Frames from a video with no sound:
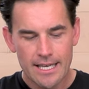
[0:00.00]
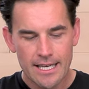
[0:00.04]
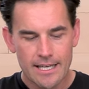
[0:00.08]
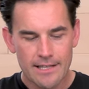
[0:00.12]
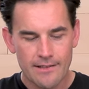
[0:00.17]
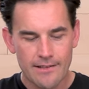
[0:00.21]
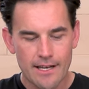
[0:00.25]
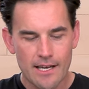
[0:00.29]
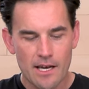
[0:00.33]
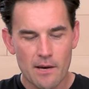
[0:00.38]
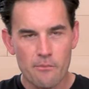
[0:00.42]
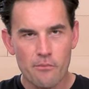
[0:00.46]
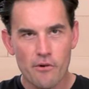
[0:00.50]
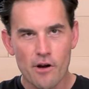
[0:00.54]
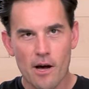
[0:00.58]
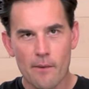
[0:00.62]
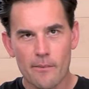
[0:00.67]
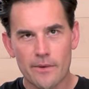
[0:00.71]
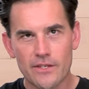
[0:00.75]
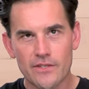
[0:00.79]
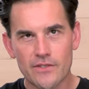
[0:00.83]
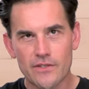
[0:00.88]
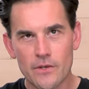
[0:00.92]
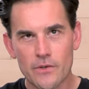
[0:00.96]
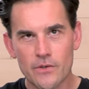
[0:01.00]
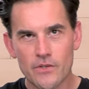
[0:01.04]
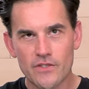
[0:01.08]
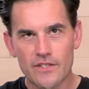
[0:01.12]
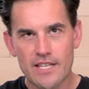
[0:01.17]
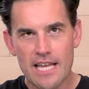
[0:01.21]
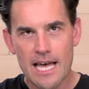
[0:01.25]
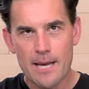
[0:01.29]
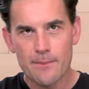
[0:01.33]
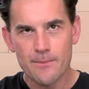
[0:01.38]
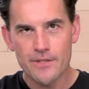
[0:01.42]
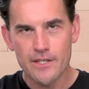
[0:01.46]
And like I promised, no
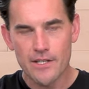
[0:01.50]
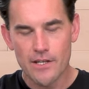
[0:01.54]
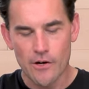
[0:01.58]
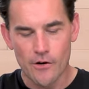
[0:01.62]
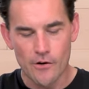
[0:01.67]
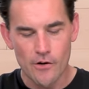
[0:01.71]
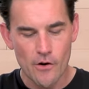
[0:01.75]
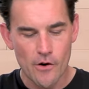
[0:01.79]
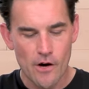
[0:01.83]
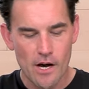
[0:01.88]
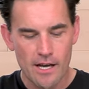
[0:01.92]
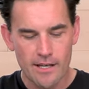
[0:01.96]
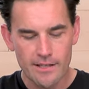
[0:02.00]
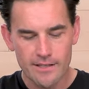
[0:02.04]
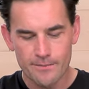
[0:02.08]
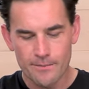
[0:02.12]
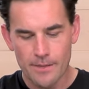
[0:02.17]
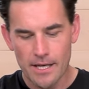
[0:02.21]
snaps here, no hot